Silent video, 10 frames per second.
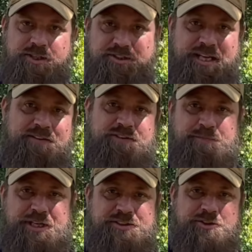Does it have the
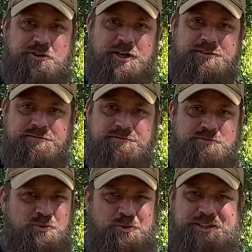best grind?
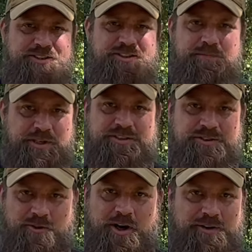Well, what is the best
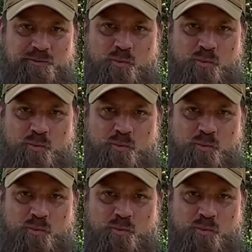grind?